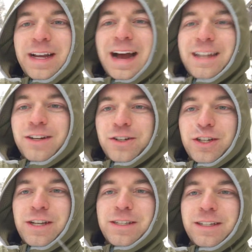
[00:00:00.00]
got here
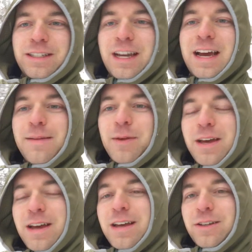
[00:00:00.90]
just in time.
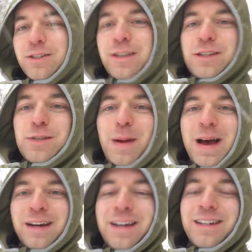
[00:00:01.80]
You'll see the
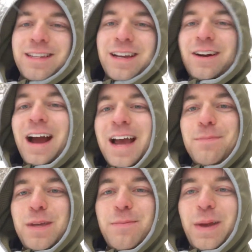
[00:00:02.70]
spotlight is on our
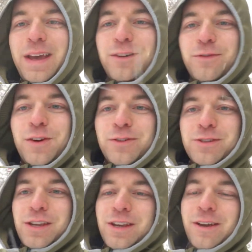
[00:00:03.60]
IP panel
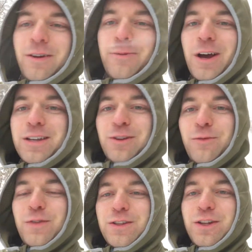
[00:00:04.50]
phones, we also
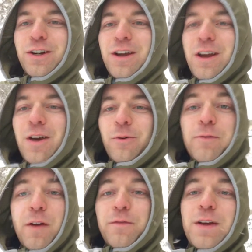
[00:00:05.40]
feature one
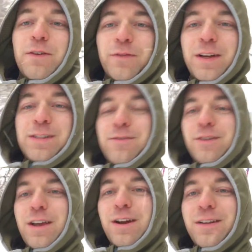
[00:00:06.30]
of our favorite events of the
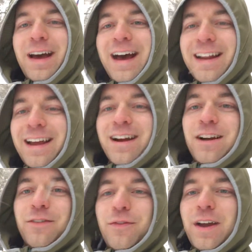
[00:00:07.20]
year, the Hot Air
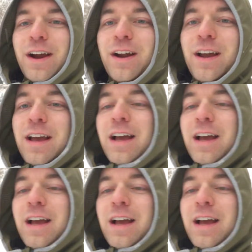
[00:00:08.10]
Affair.